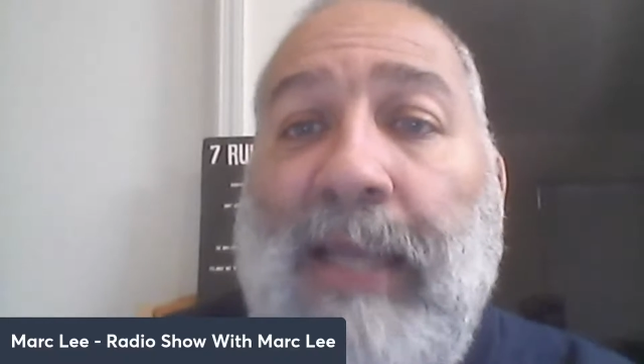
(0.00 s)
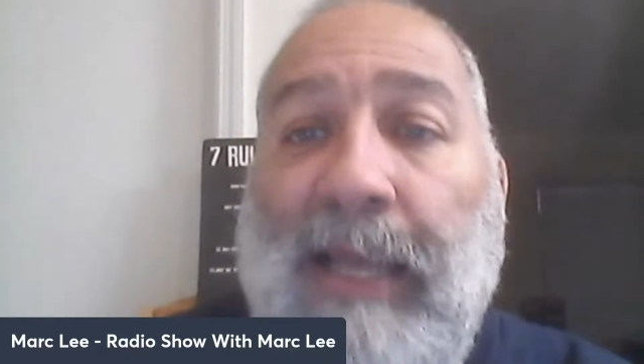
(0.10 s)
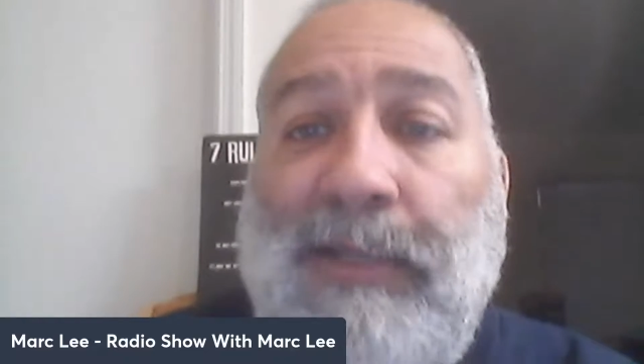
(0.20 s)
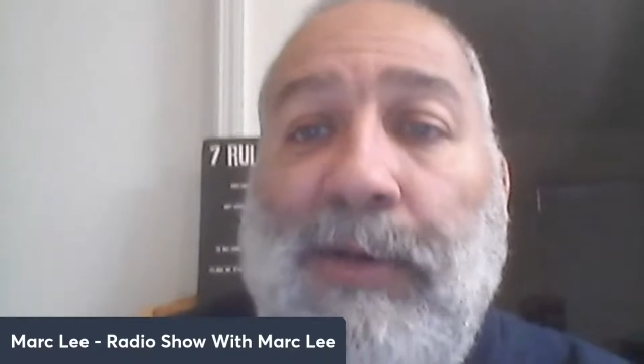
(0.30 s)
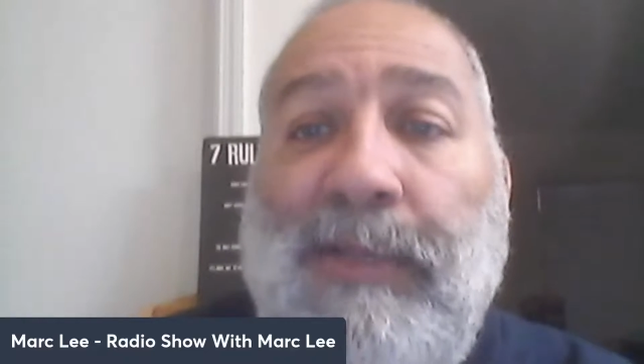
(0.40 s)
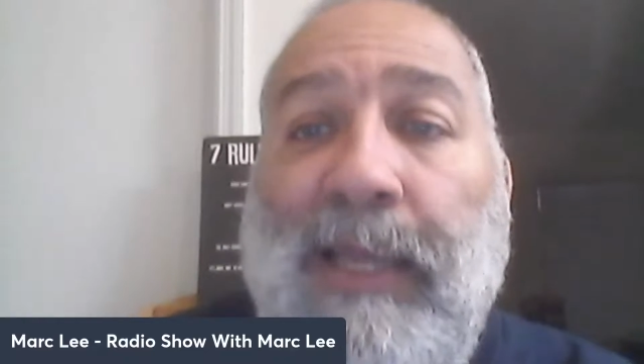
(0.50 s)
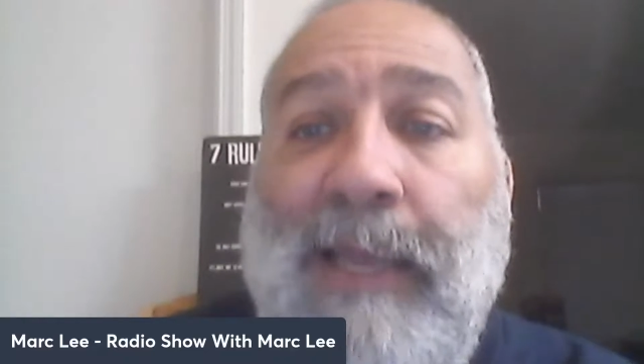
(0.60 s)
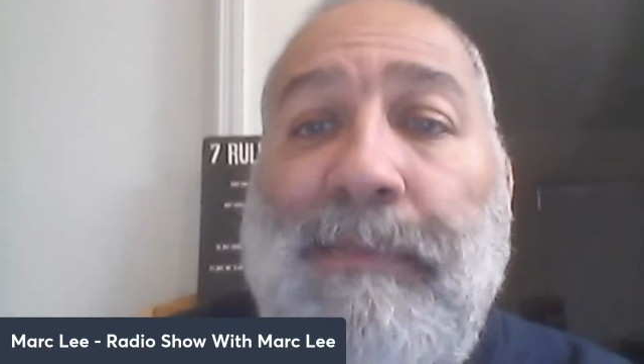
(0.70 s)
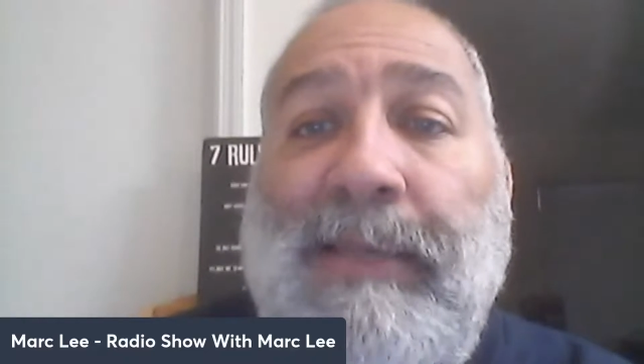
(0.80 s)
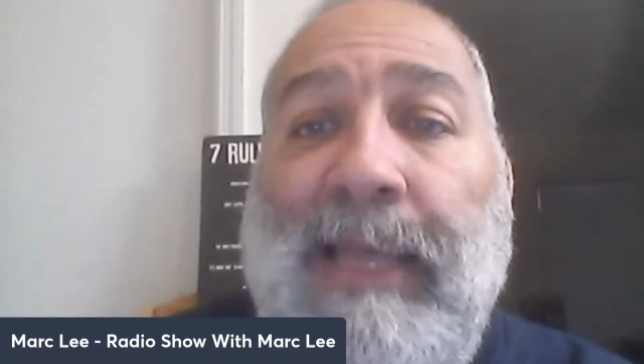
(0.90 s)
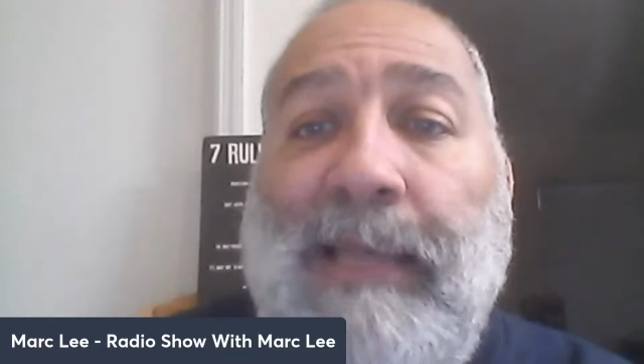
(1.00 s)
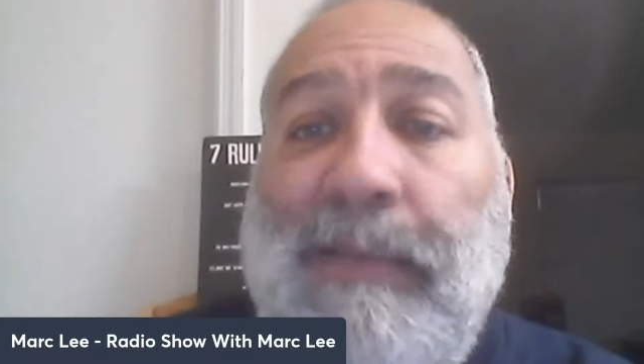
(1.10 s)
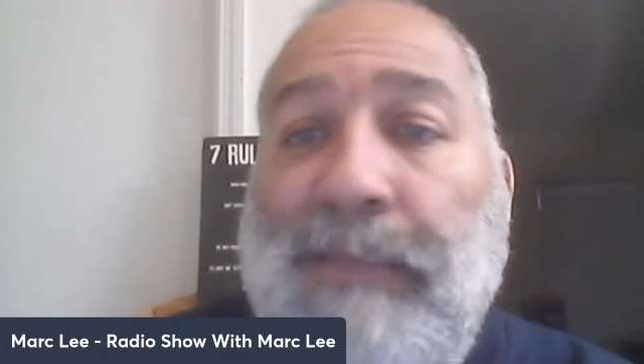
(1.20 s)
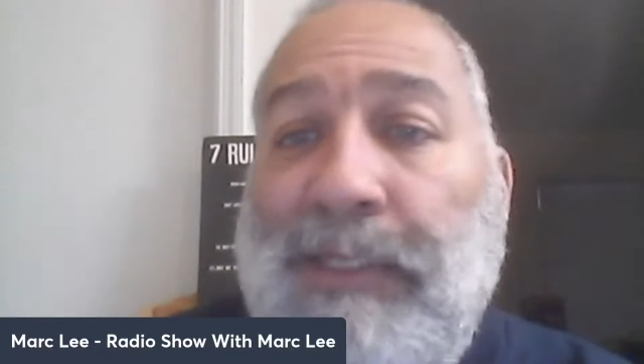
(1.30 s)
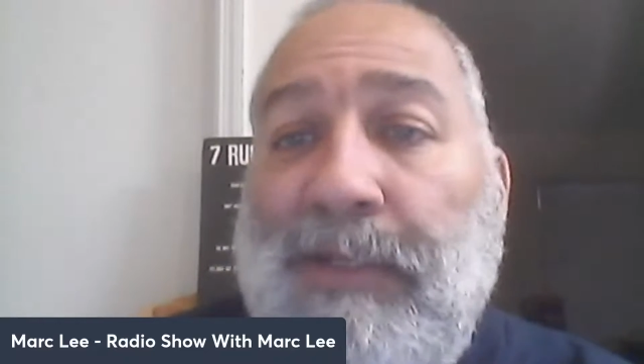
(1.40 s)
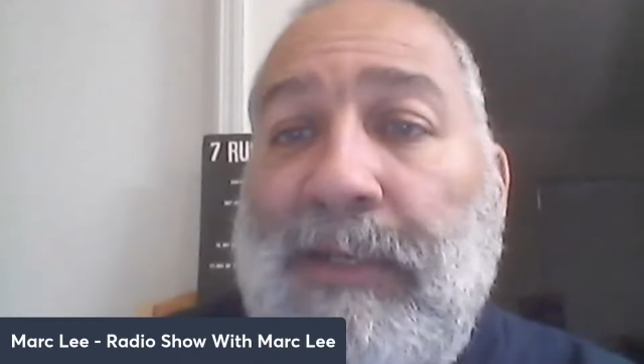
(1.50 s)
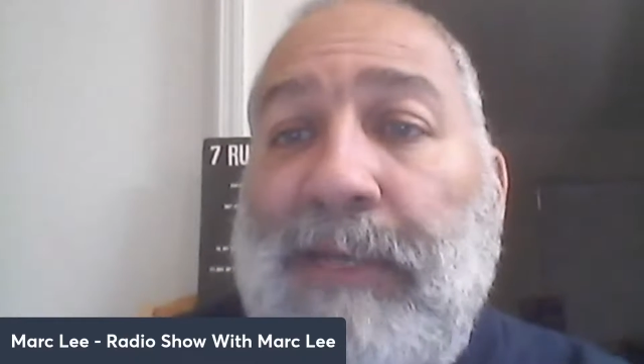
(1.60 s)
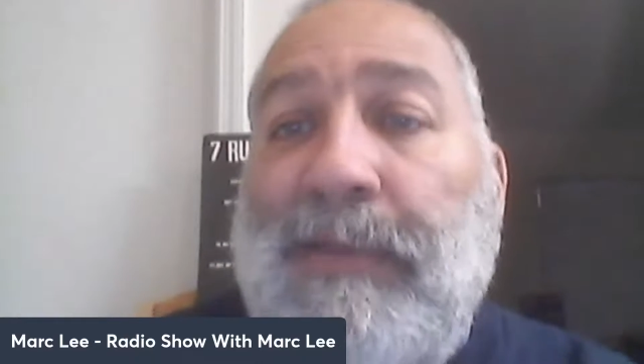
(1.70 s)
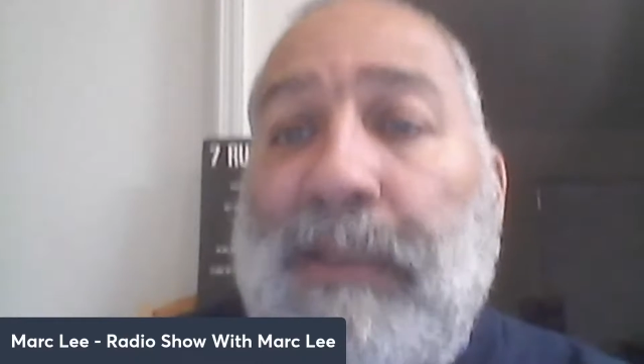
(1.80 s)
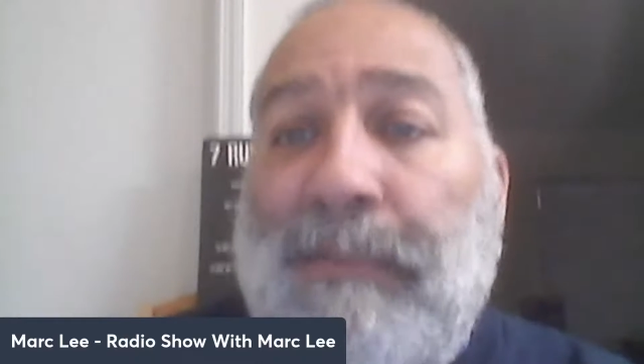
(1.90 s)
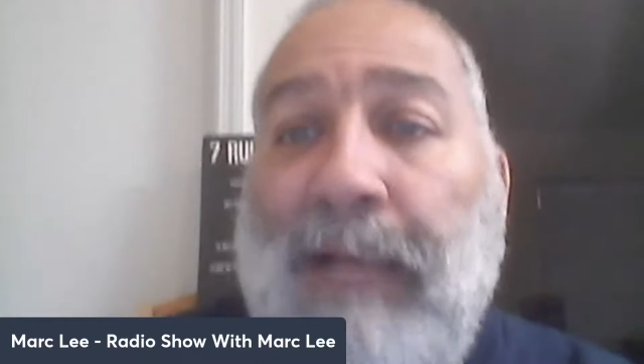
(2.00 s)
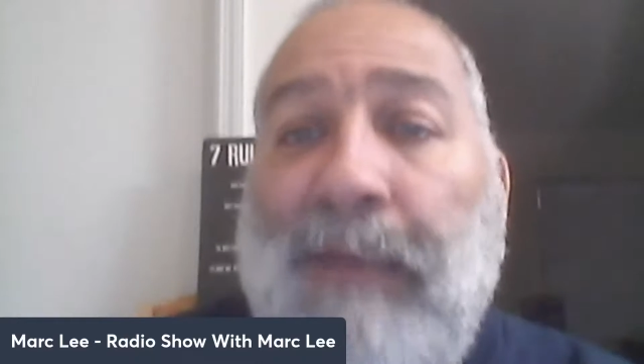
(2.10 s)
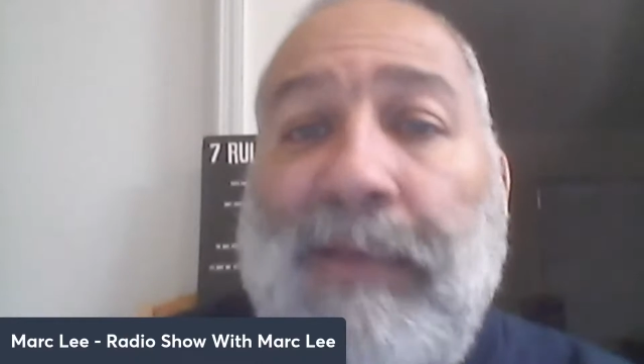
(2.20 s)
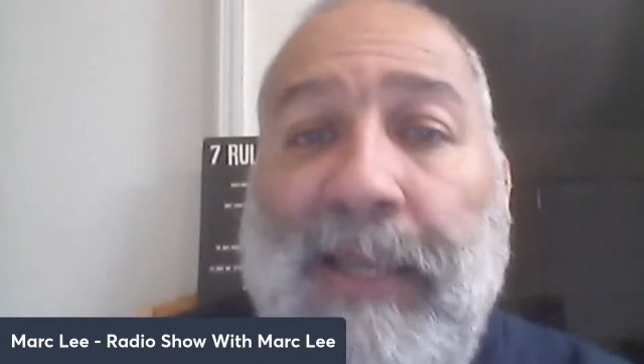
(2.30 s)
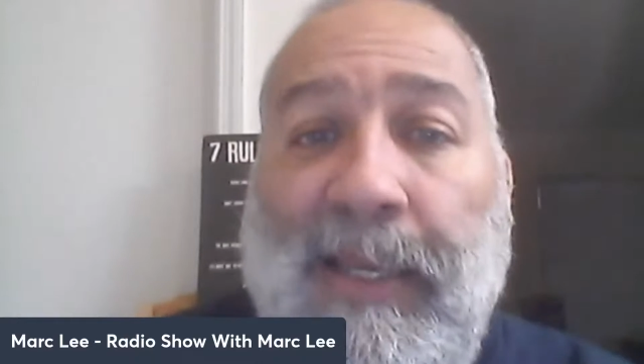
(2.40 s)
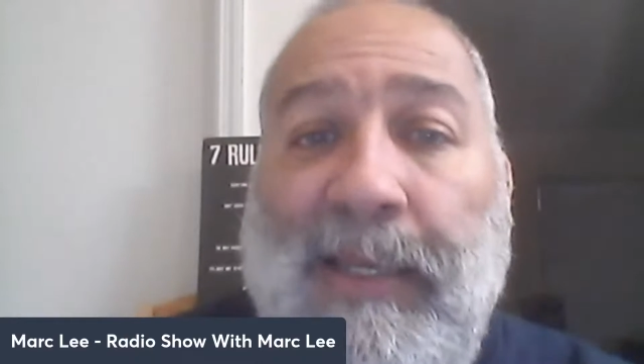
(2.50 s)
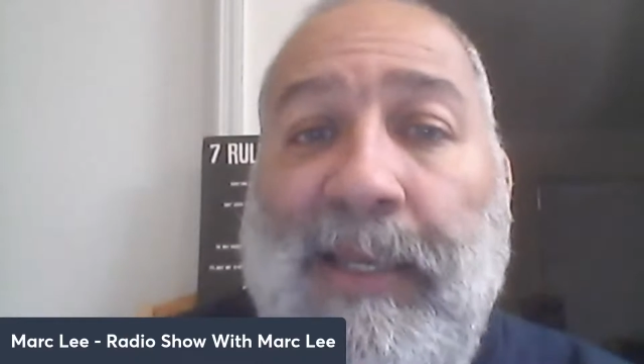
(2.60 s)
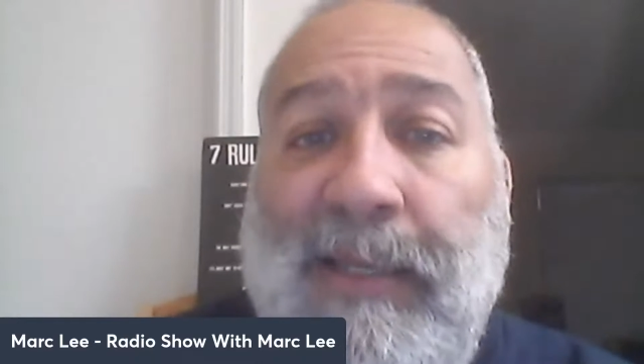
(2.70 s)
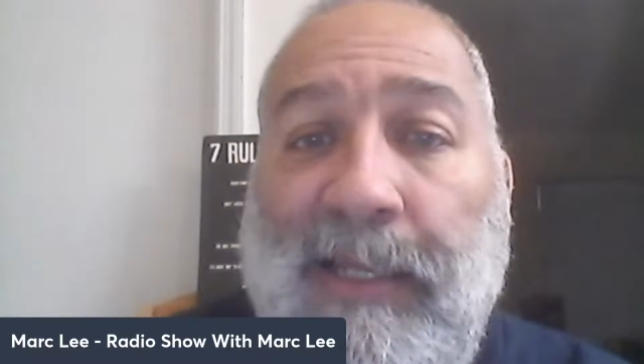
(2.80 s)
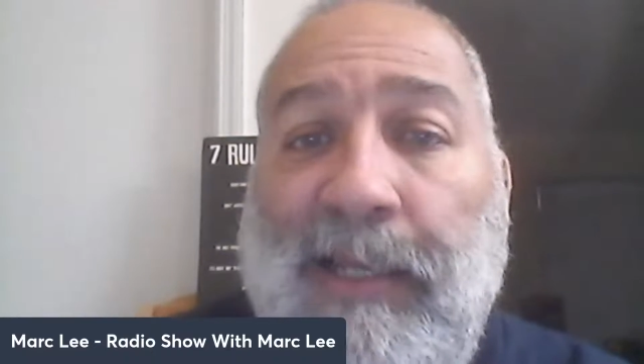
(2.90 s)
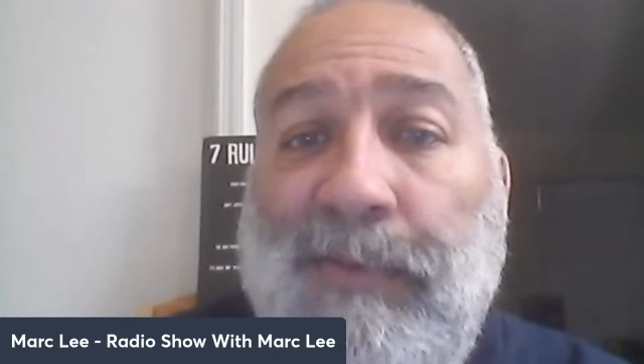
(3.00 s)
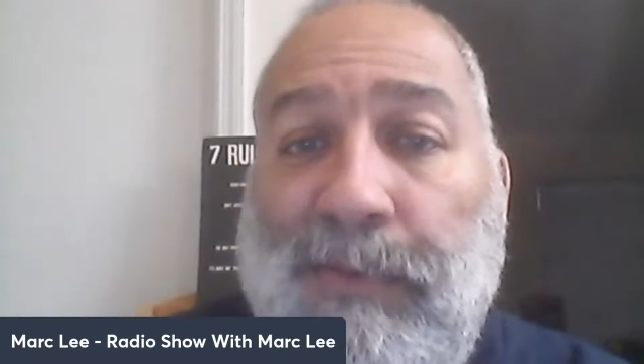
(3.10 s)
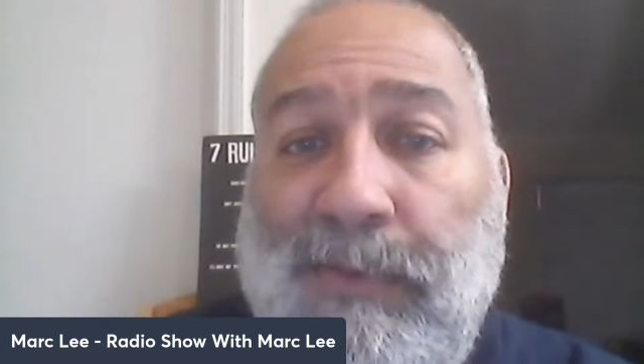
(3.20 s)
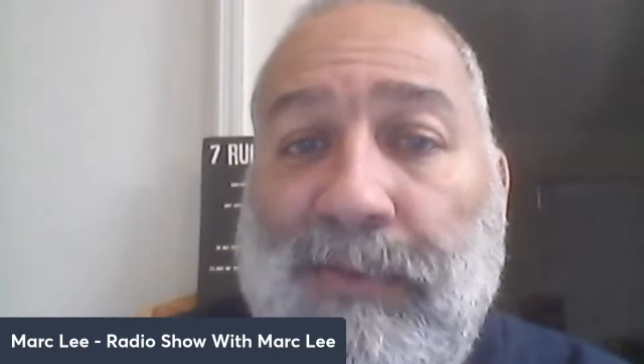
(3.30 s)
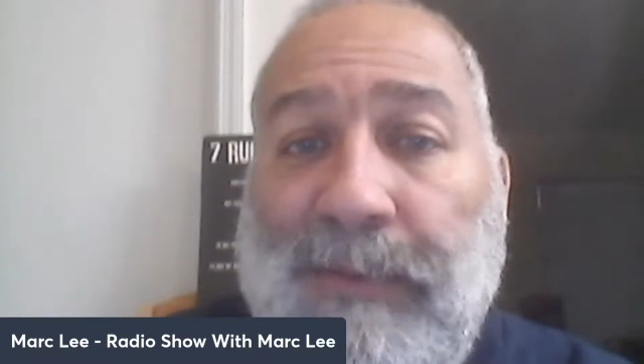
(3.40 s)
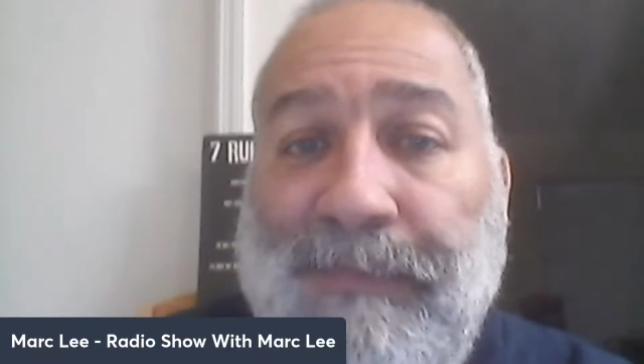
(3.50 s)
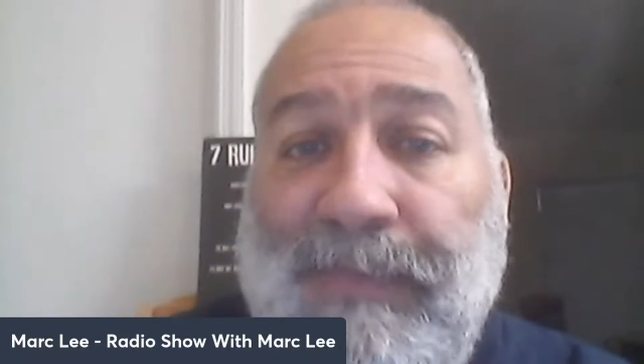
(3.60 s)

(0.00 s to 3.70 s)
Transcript: and told the NBA commissioner he would comply with any league rules.